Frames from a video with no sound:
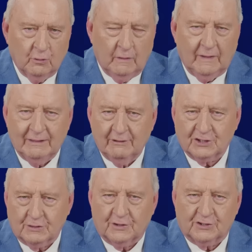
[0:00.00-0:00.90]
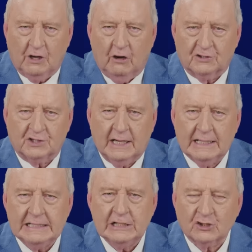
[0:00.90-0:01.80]
Well, the lyrics of the song
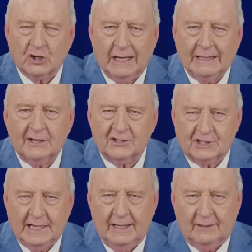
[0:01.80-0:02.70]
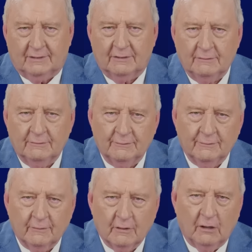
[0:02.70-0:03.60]
say, try and understand it.
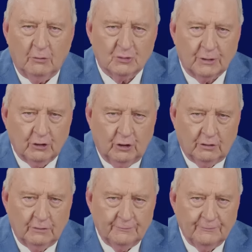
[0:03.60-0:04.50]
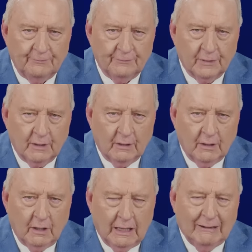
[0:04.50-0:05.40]
I wish we could.
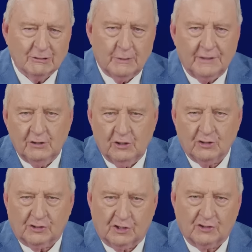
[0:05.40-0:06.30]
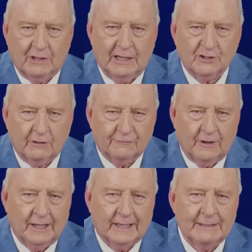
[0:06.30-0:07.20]
I was with Indigenous Australians on
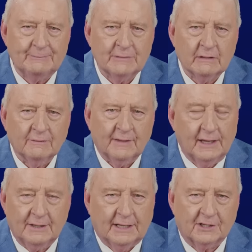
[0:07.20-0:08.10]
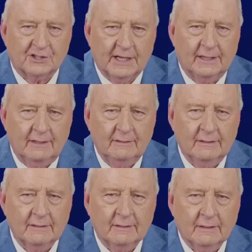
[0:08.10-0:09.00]
Friday. They didn't understand
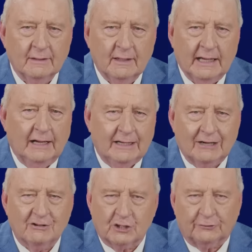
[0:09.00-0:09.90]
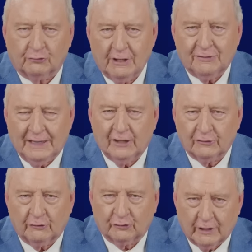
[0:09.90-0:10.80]
it. Our country's got
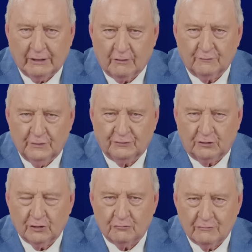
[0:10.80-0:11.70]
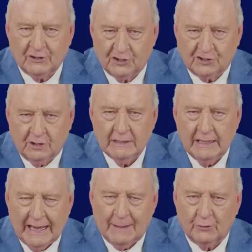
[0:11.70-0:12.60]
3,352 registered
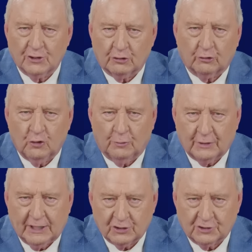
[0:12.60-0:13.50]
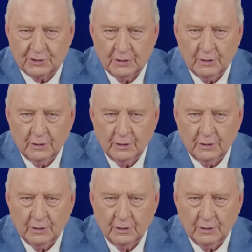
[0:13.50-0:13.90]
Aboriginal corporations.